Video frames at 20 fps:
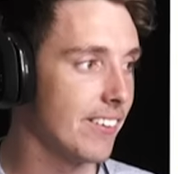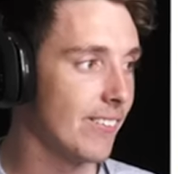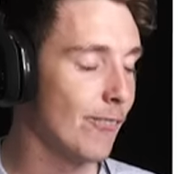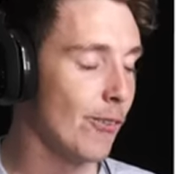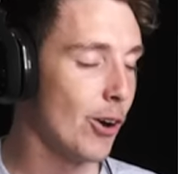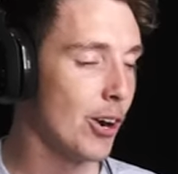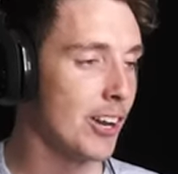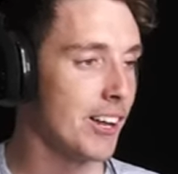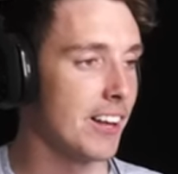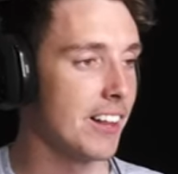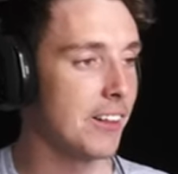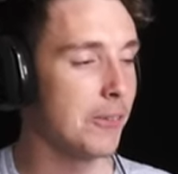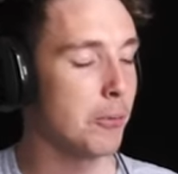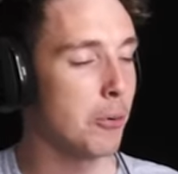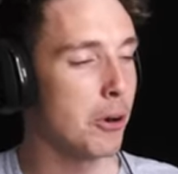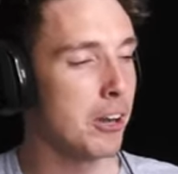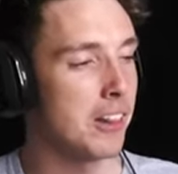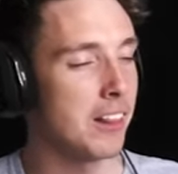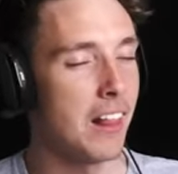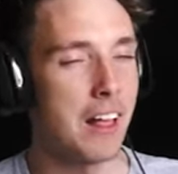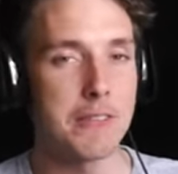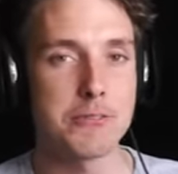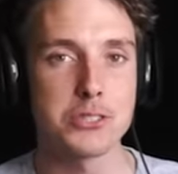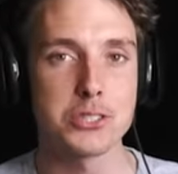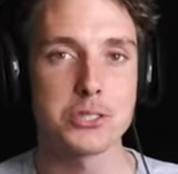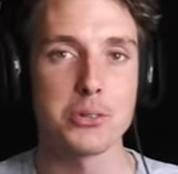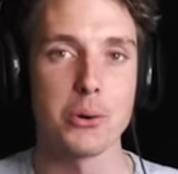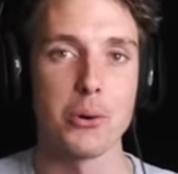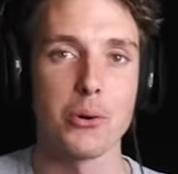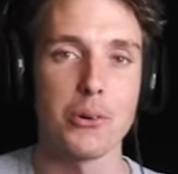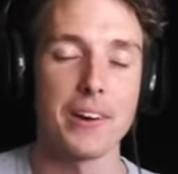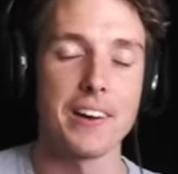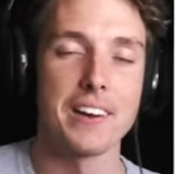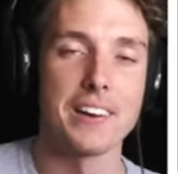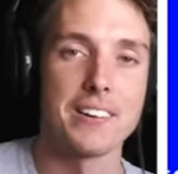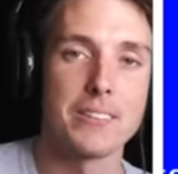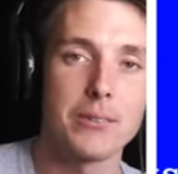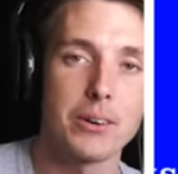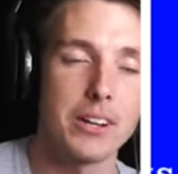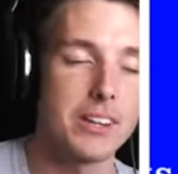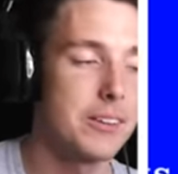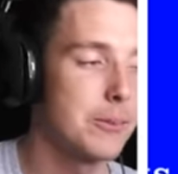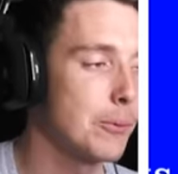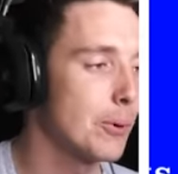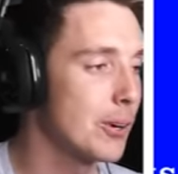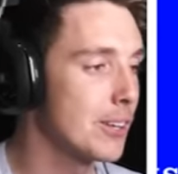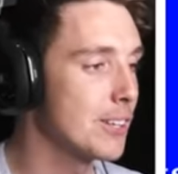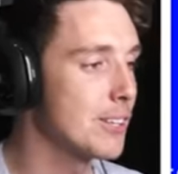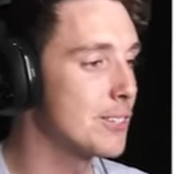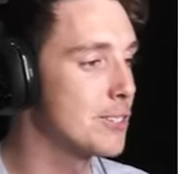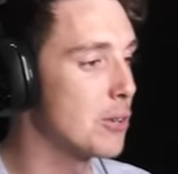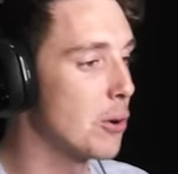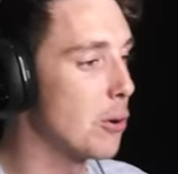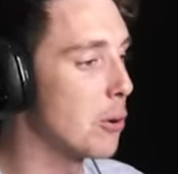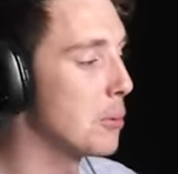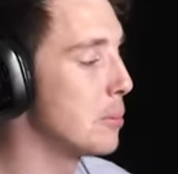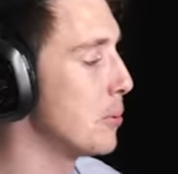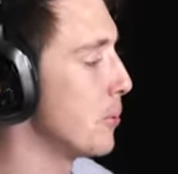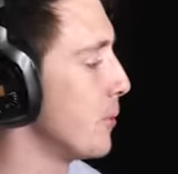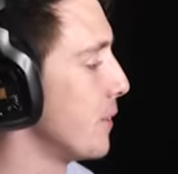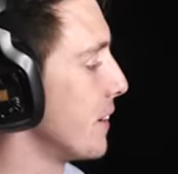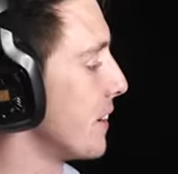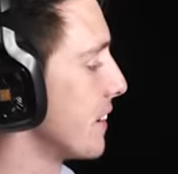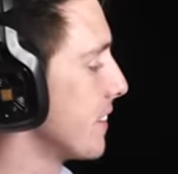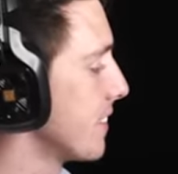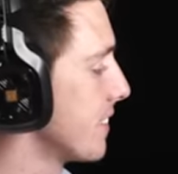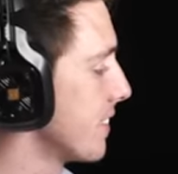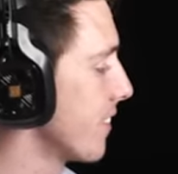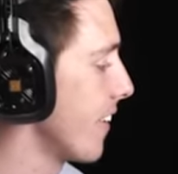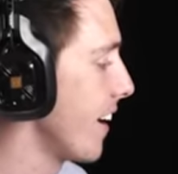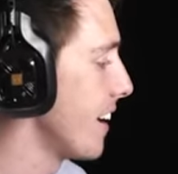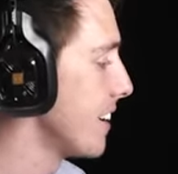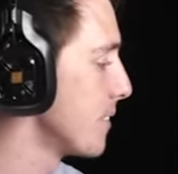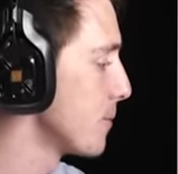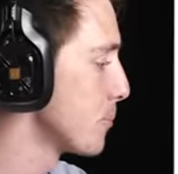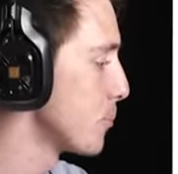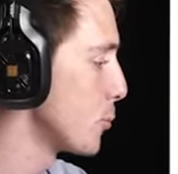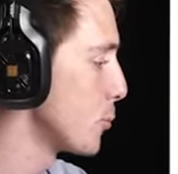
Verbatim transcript: What a what a love story. What a what an adorable thing. Great,